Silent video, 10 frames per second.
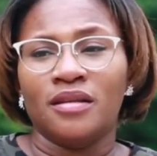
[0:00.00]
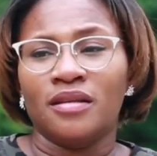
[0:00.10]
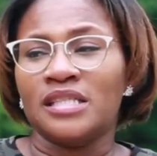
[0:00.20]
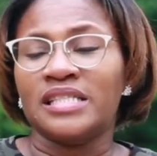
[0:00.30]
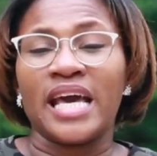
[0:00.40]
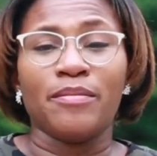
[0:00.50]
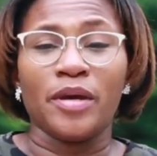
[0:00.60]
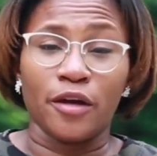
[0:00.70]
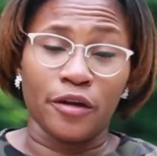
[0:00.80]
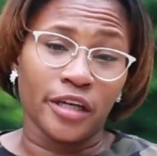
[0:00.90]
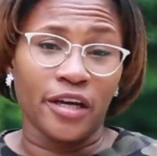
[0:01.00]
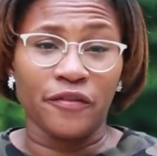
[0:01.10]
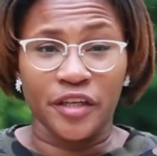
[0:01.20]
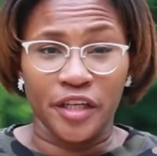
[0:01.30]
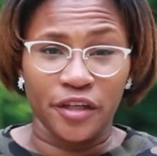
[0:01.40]
the same area
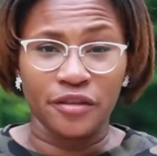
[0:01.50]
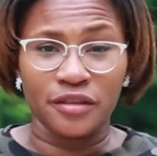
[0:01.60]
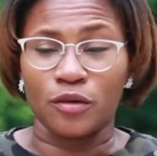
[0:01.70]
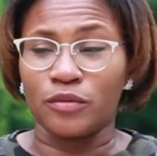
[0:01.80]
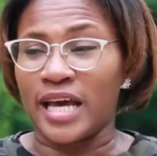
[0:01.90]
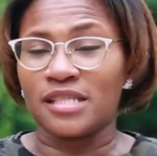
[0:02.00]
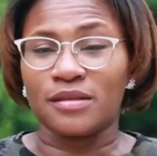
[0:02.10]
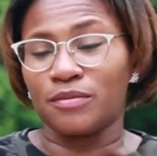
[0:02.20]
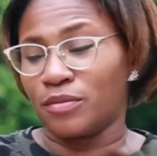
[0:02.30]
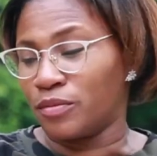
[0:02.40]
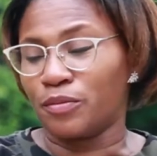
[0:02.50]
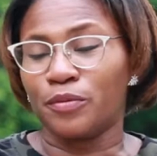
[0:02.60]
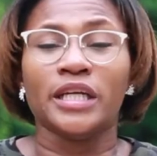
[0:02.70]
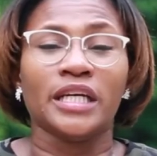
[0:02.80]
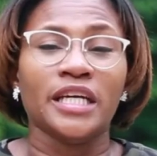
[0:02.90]
every year. So that's
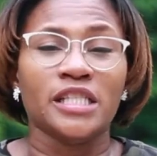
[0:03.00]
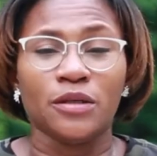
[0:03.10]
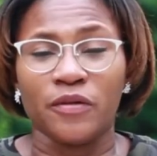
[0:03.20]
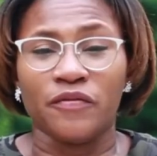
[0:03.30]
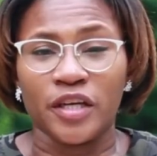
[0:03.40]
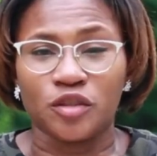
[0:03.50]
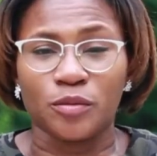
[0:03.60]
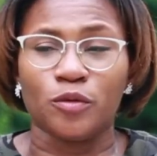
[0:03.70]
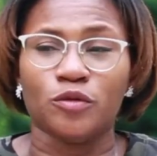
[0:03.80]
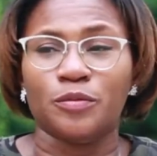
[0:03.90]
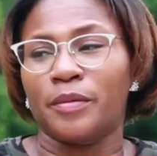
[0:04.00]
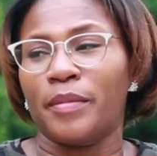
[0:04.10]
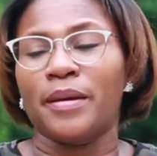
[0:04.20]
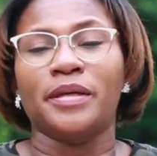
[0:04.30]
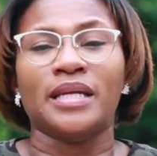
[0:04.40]
pretty easy with vegetables, but
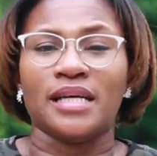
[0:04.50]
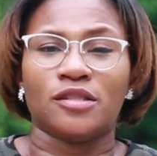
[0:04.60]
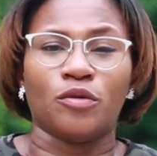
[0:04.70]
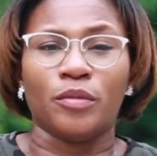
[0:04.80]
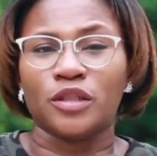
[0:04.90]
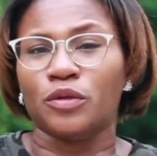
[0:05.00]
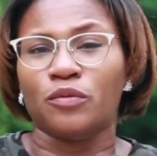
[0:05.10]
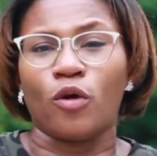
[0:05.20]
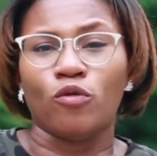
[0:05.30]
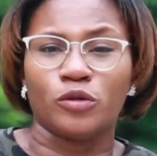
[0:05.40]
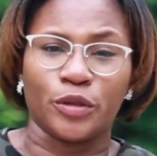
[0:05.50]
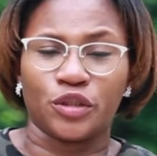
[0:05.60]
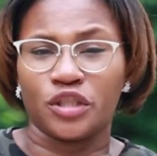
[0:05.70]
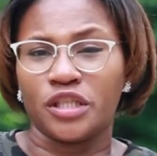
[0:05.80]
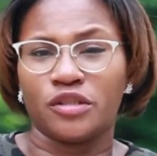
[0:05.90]
maybe not so much with rose
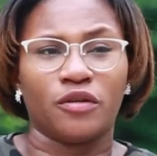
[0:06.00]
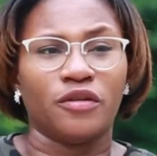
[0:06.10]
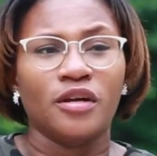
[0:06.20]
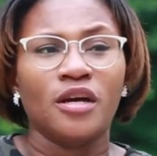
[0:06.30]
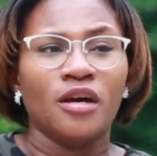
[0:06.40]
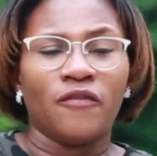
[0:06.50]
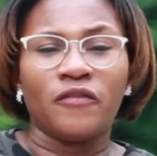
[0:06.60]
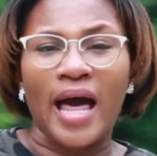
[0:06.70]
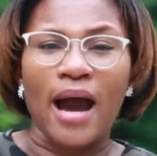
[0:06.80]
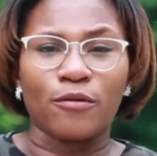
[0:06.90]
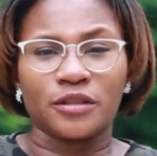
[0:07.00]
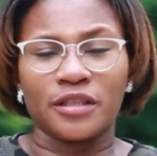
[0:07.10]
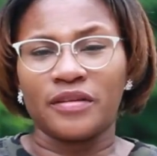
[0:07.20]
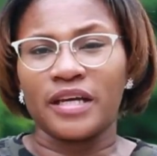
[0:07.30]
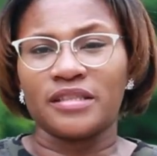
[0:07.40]
bushes or flowers
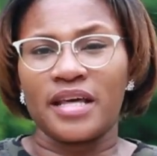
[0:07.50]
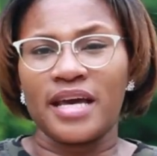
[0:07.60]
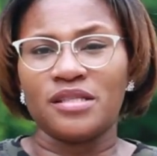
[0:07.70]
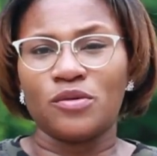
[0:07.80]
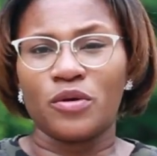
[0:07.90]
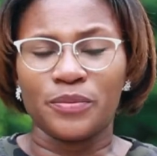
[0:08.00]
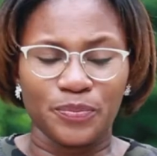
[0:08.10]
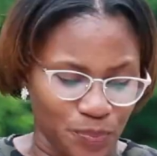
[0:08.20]
and things of that sort.